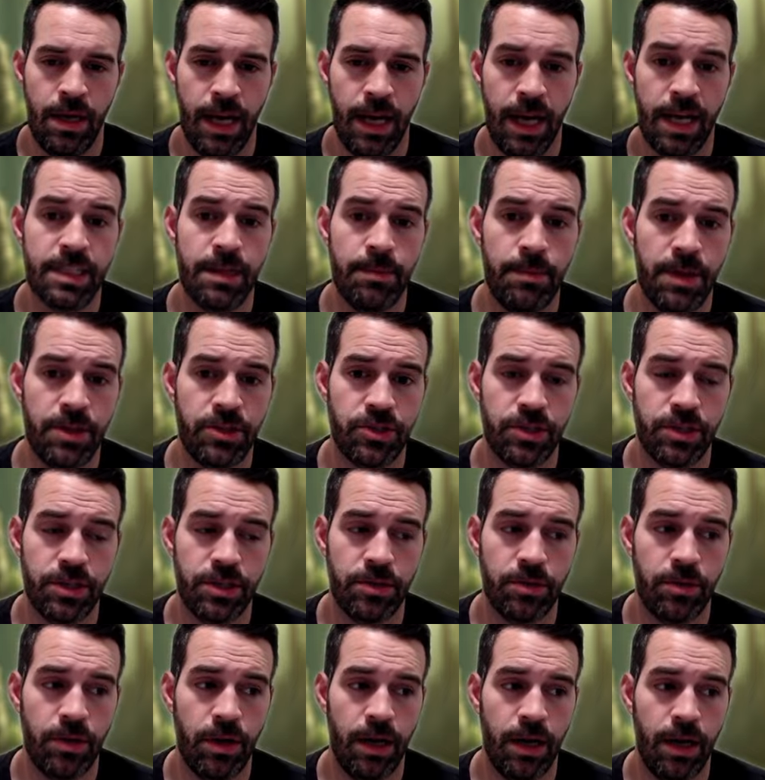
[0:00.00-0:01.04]
As I
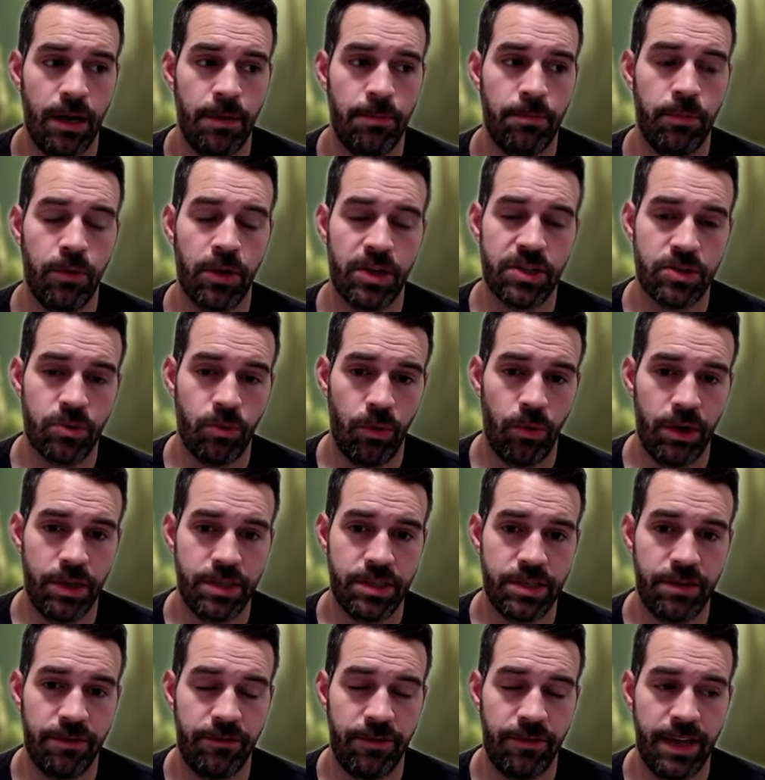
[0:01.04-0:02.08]
mentioned, +1
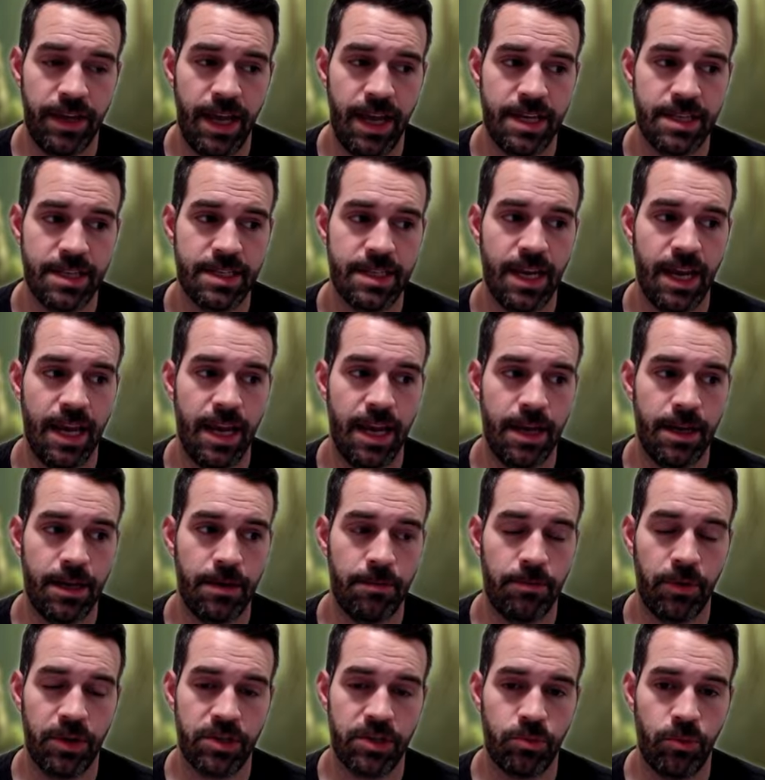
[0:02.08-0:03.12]
to finesse and
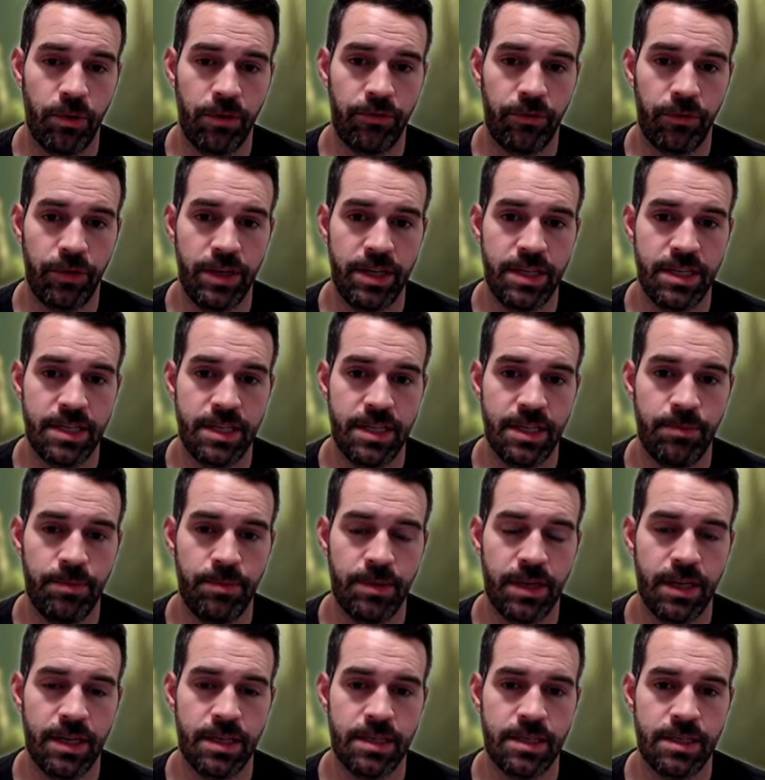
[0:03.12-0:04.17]
+1 for instinct,
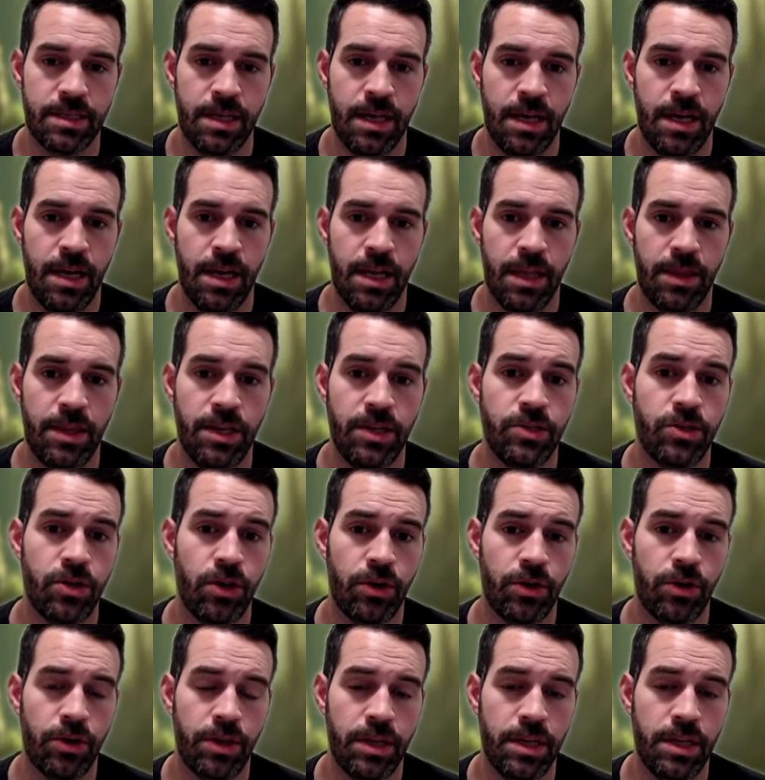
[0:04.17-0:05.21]
because these
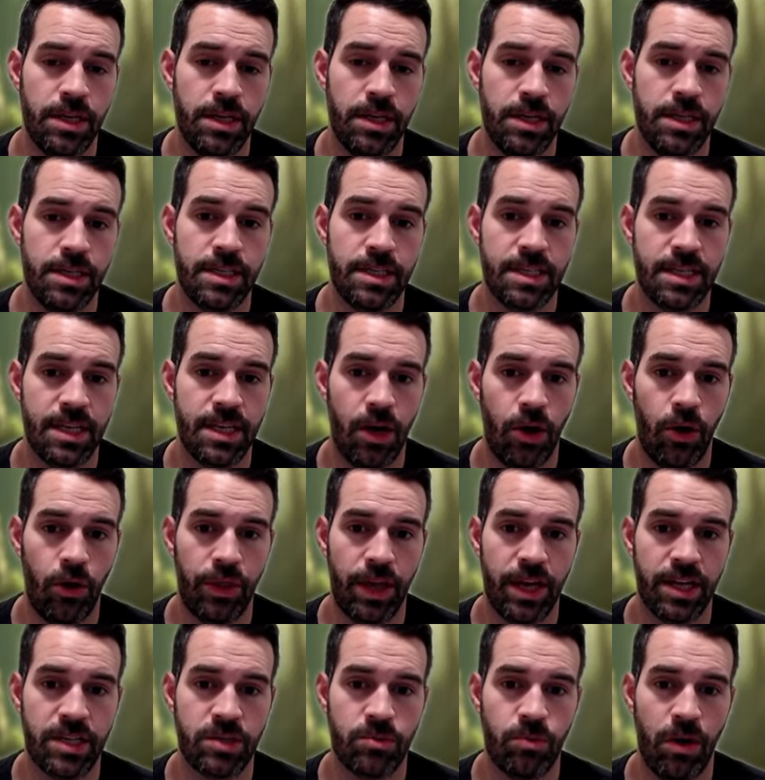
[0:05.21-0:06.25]
are the stealth
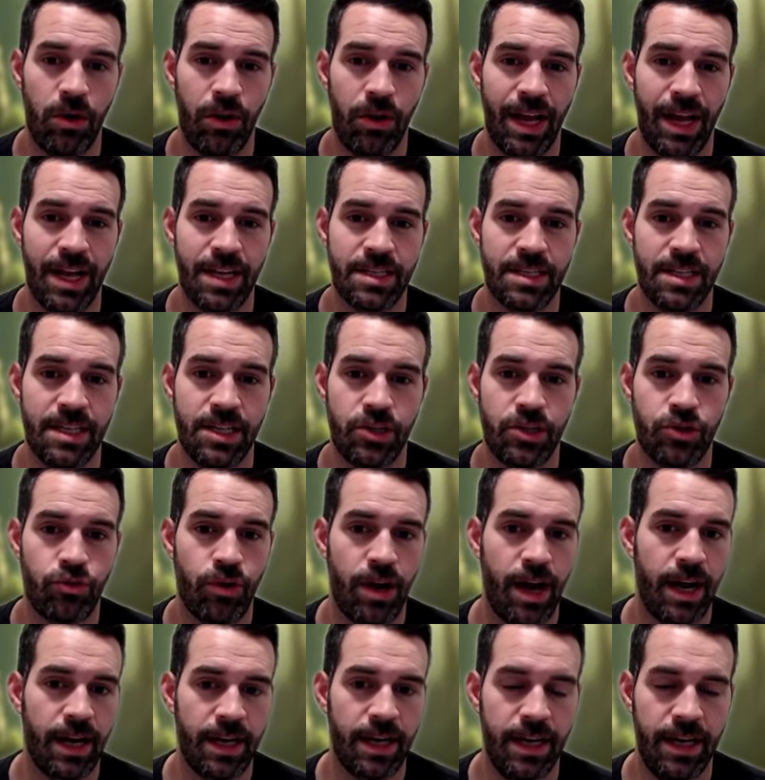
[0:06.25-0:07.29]
as well as the
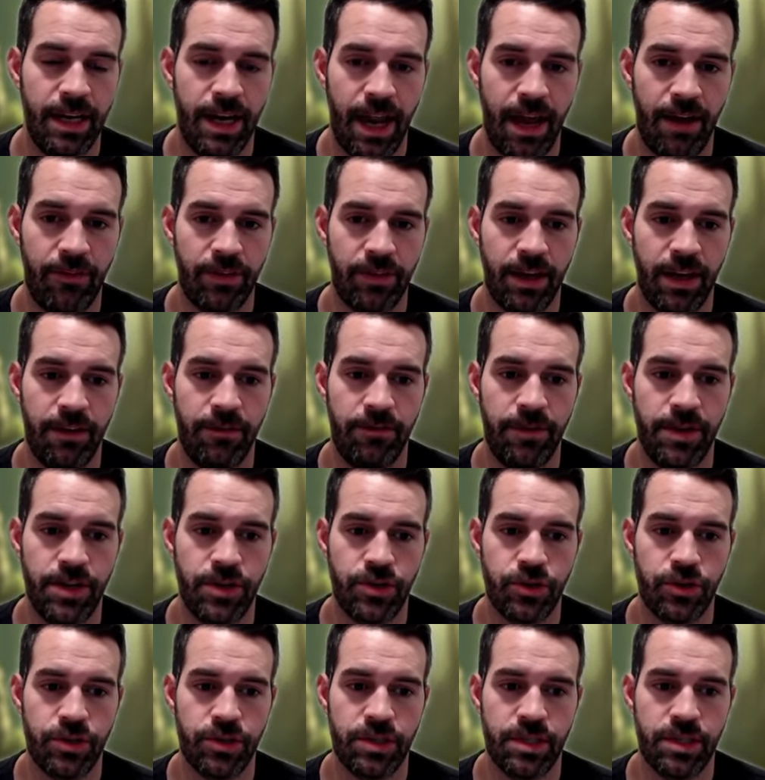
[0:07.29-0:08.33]
track and navigate
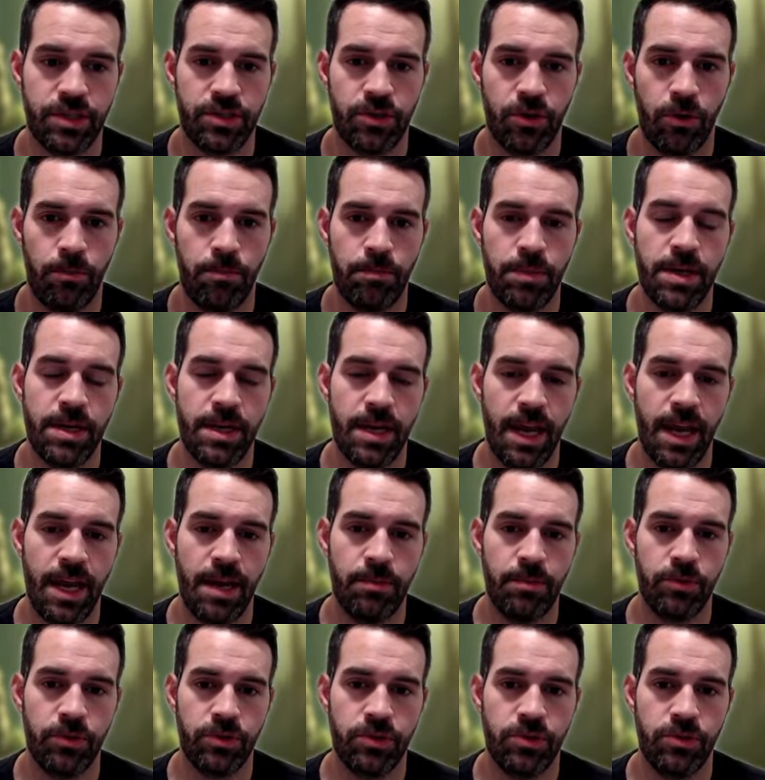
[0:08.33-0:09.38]
features. And so being
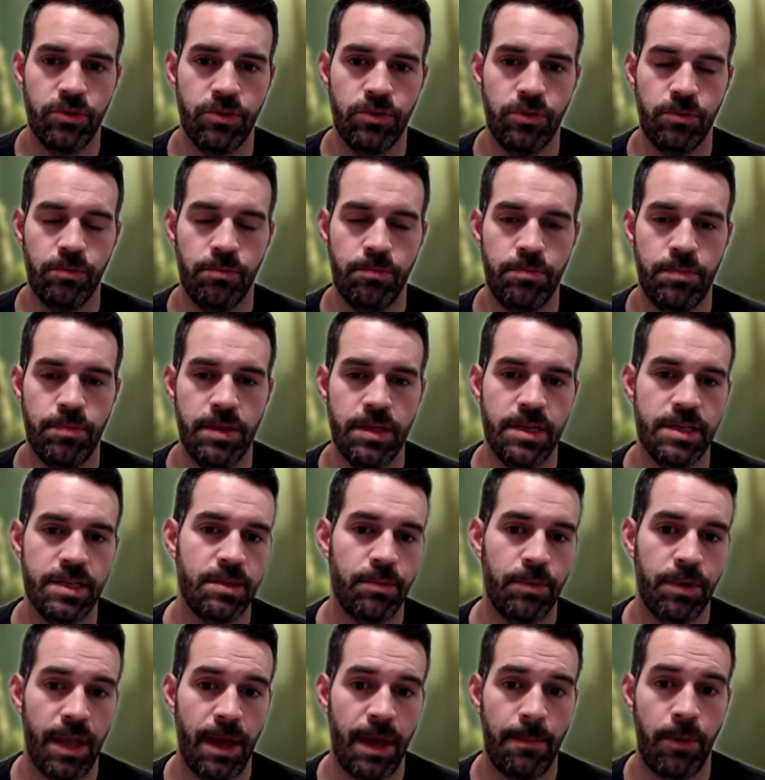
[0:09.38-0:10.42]
able to be
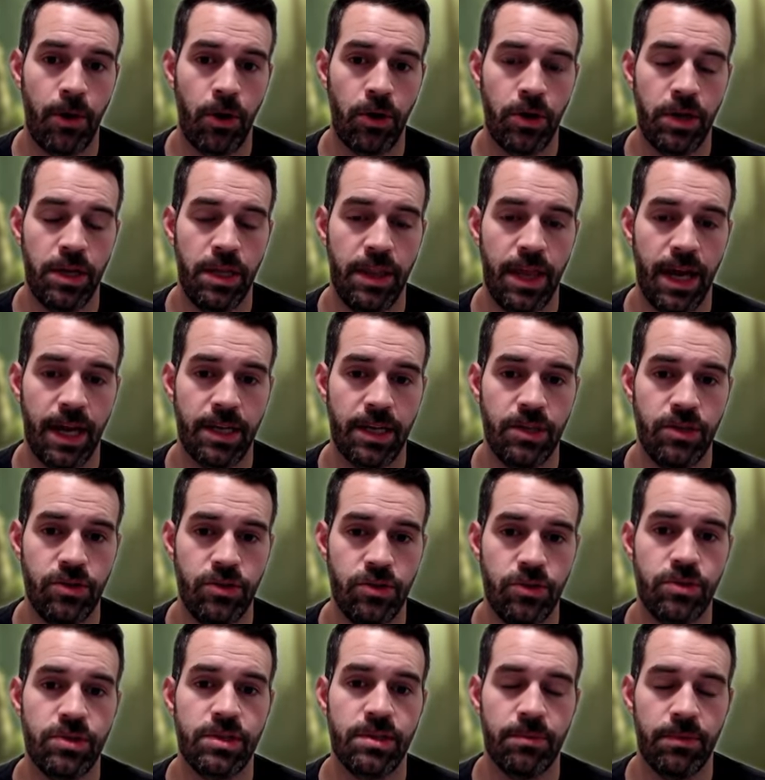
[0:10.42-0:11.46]
someone in that party that can
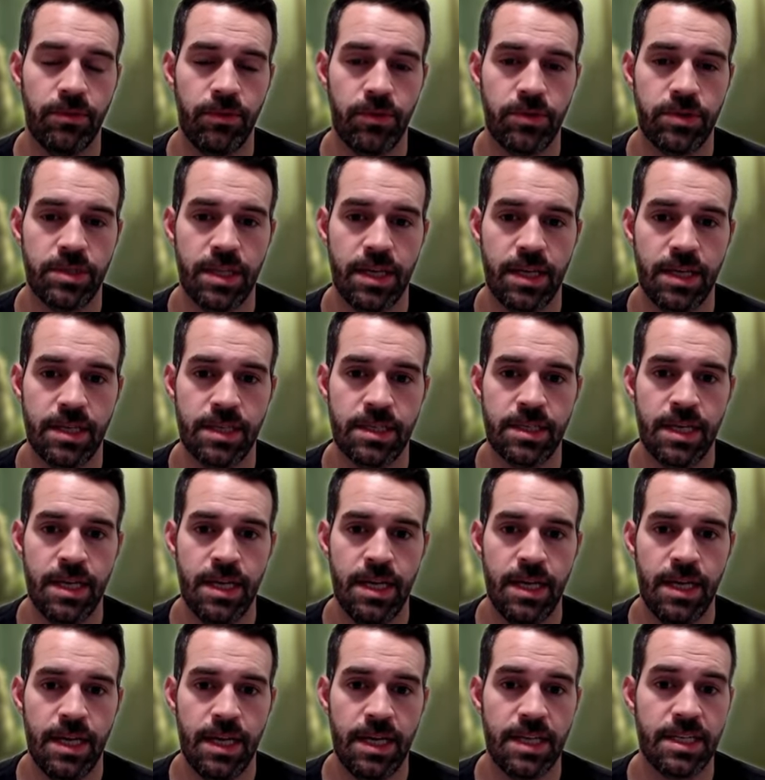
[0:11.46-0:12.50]
do some of those things
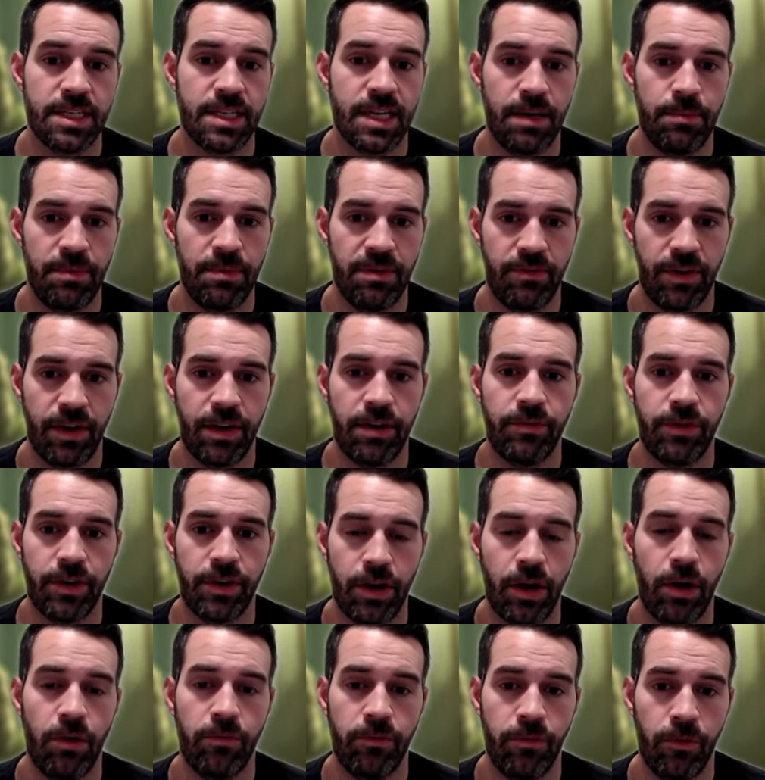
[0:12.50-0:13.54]
is going to be very, very
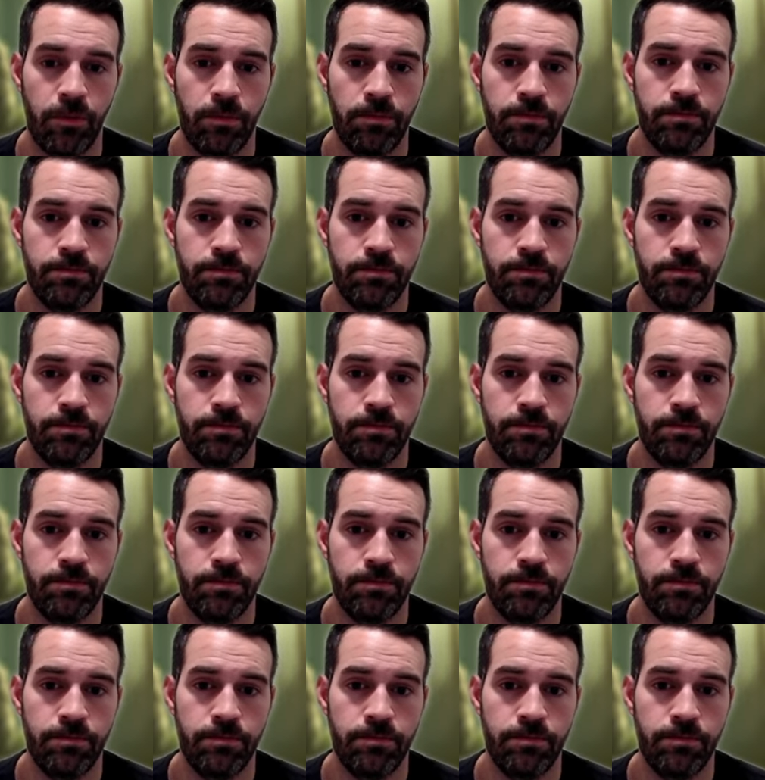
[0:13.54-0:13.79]
helpful.